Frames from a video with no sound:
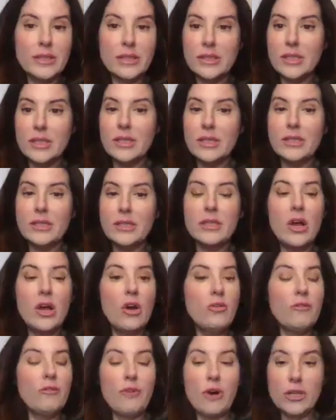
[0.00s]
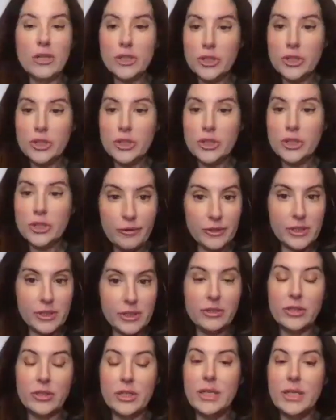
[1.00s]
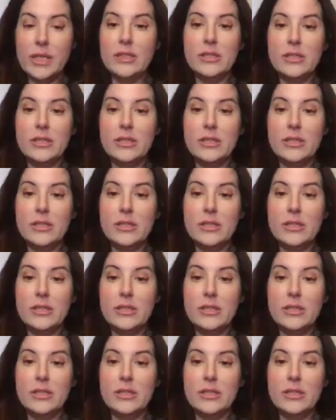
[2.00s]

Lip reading: In other instances,